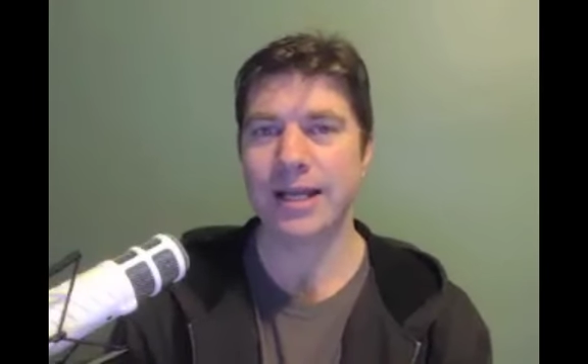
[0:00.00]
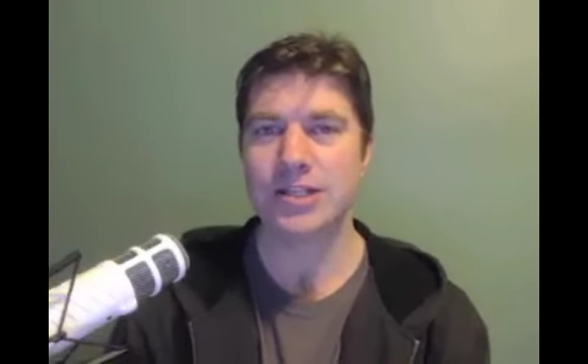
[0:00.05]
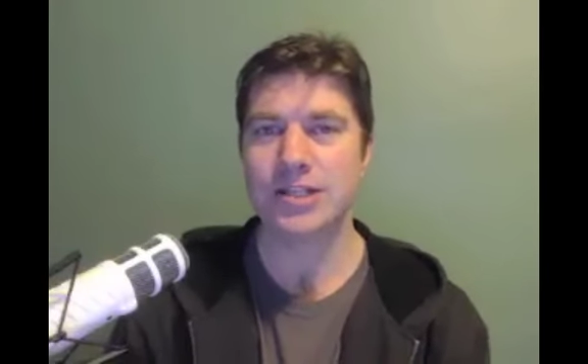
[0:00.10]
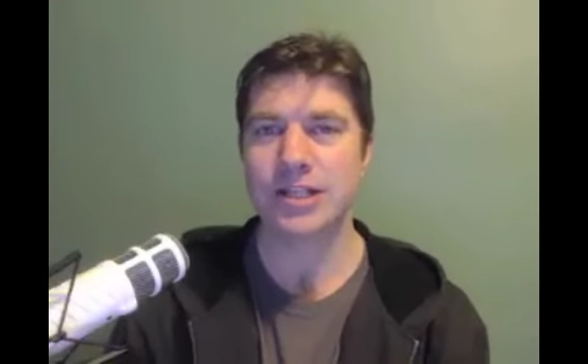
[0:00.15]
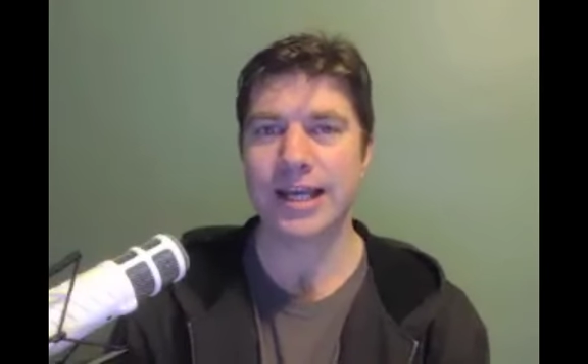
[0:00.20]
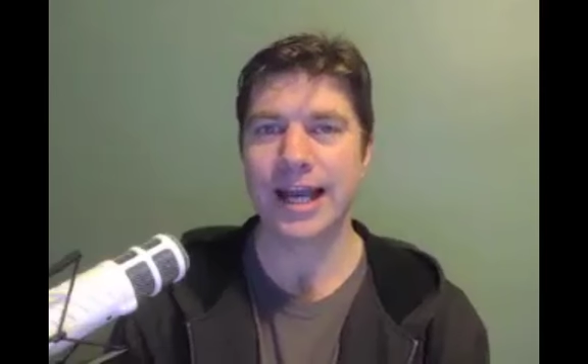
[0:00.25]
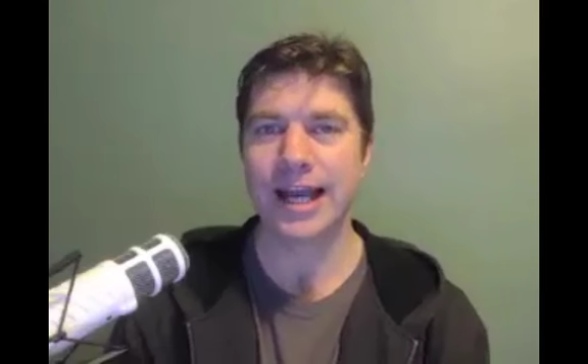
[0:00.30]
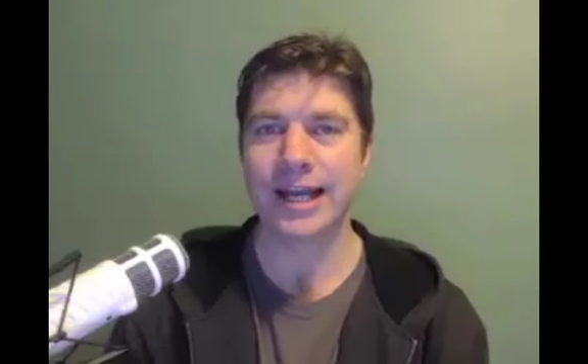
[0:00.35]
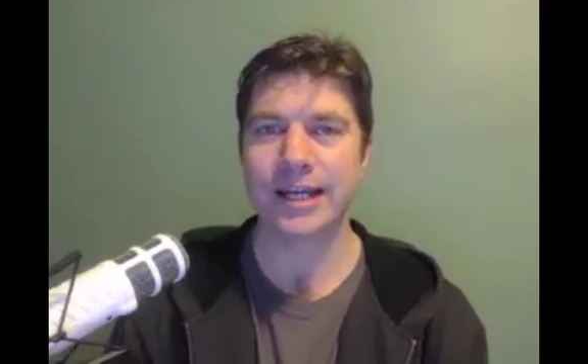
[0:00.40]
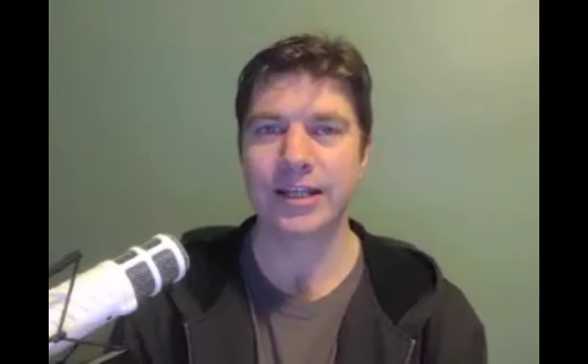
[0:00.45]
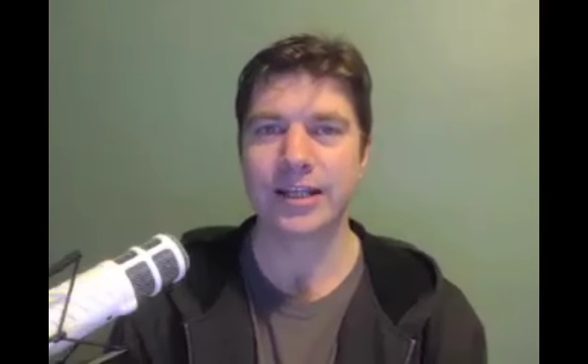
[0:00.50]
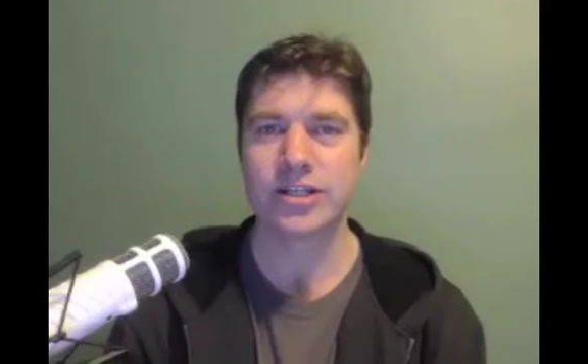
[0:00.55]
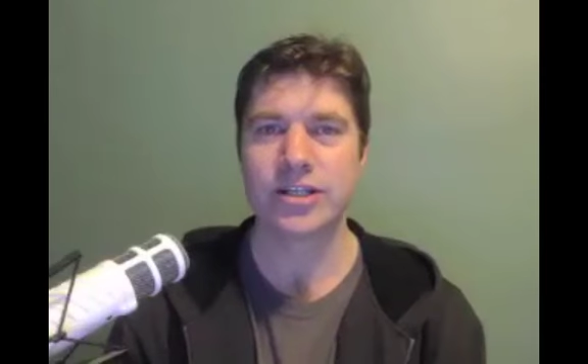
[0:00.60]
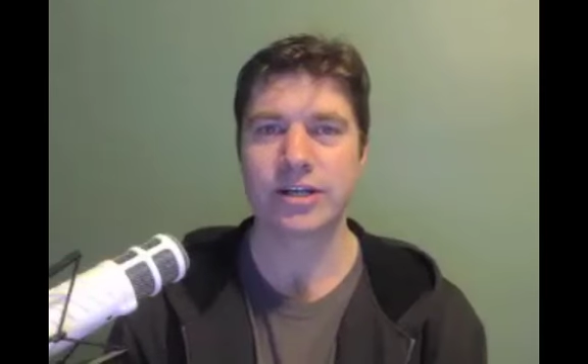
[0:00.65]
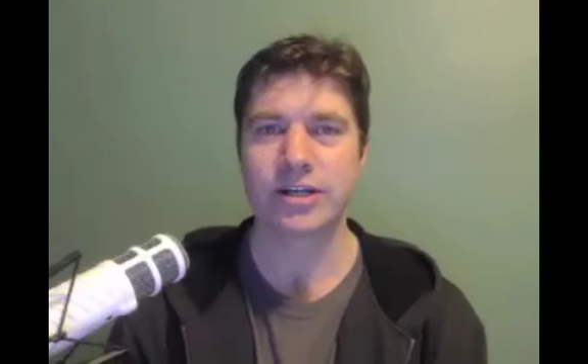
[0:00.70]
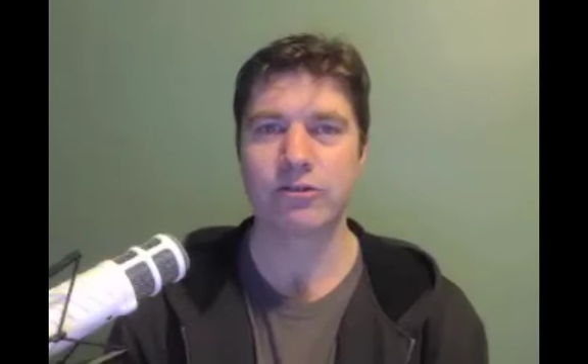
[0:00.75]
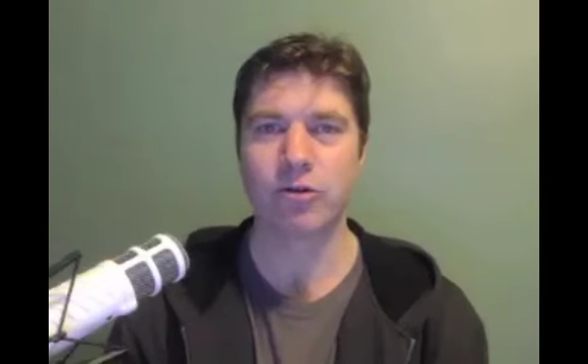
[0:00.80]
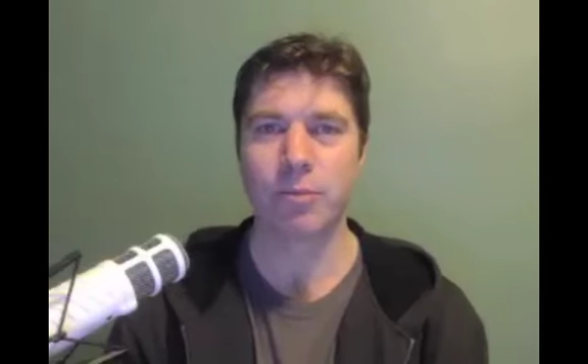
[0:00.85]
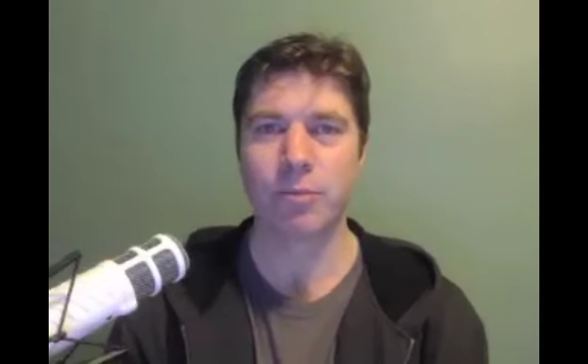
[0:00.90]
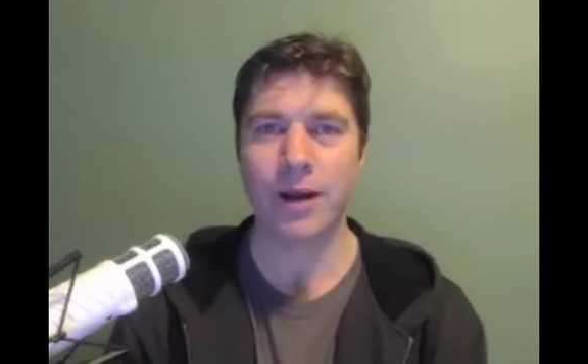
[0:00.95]
educating the
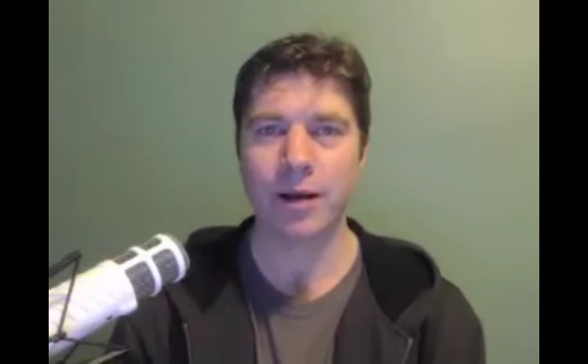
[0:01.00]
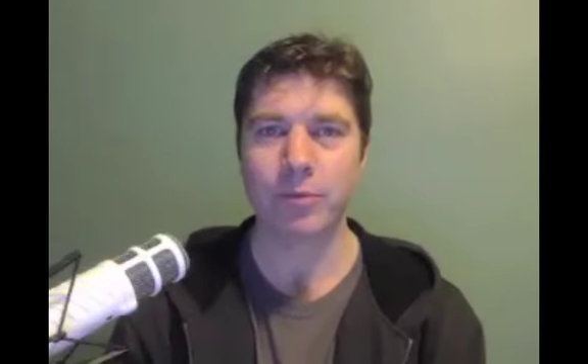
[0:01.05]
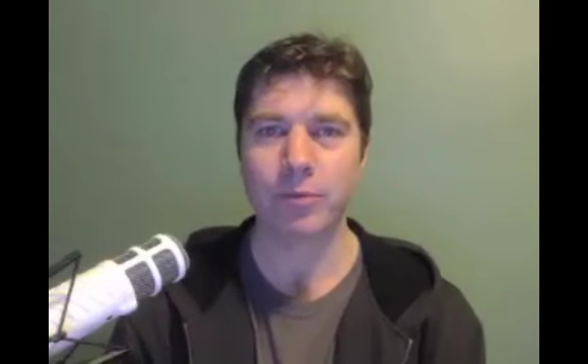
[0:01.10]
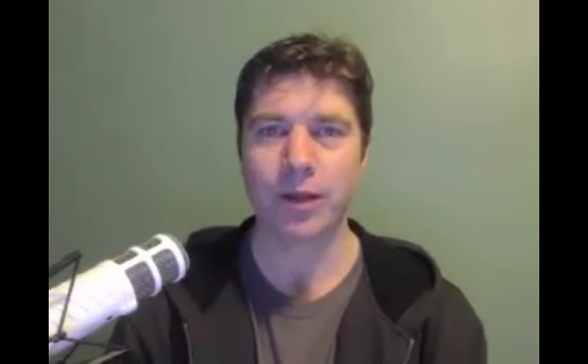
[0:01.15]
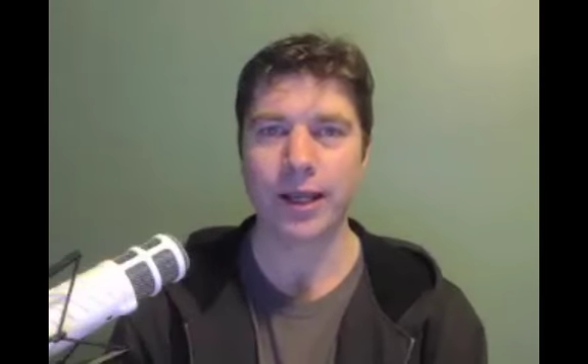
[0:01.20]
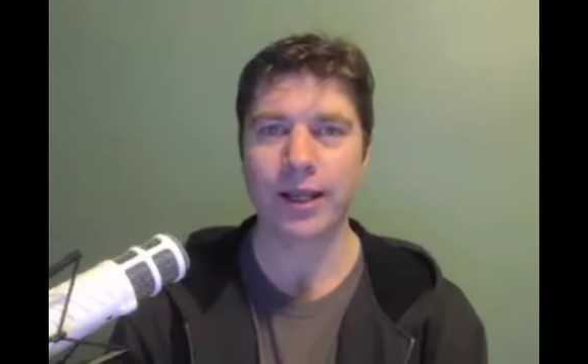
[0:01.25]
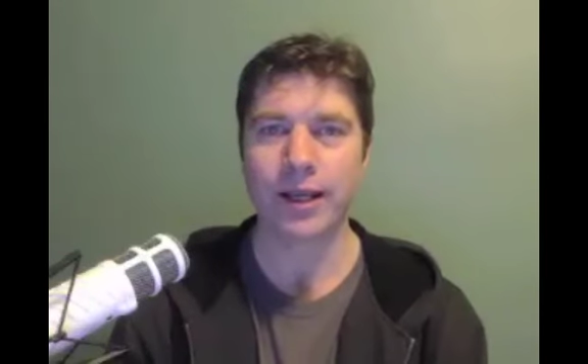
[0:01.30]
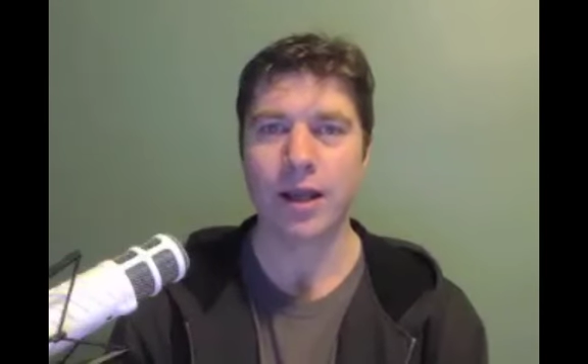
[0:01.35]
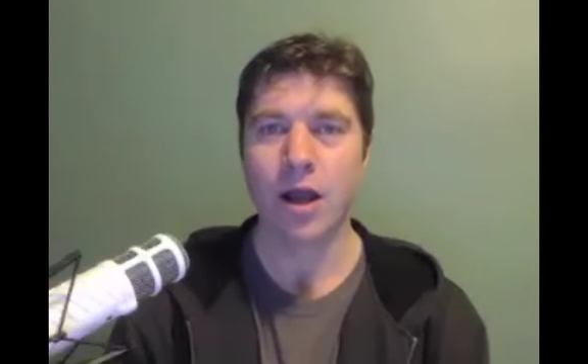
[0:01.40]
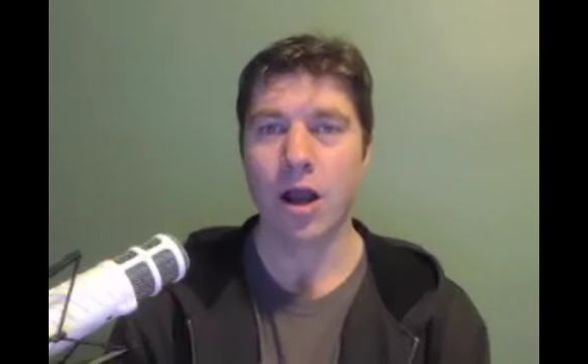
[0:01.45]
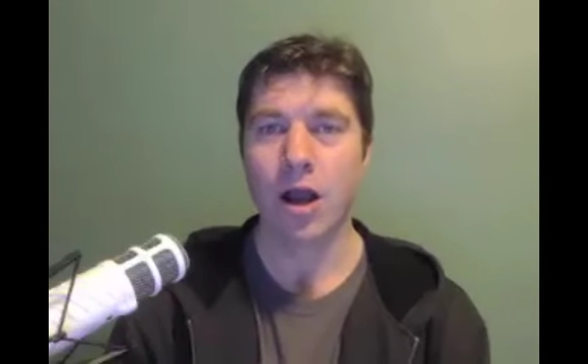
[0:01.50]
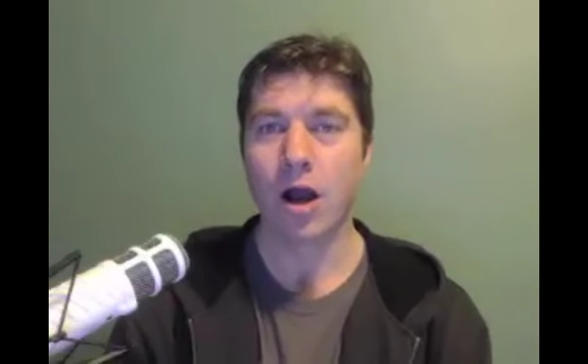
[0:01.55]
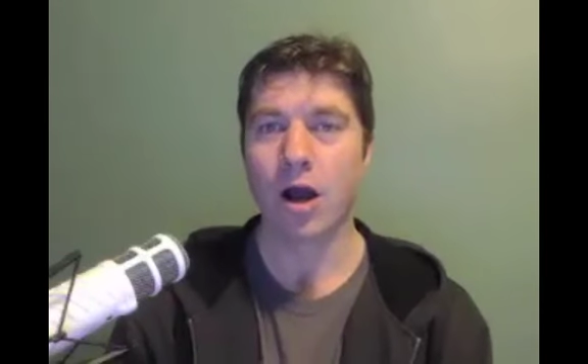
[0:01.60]
general public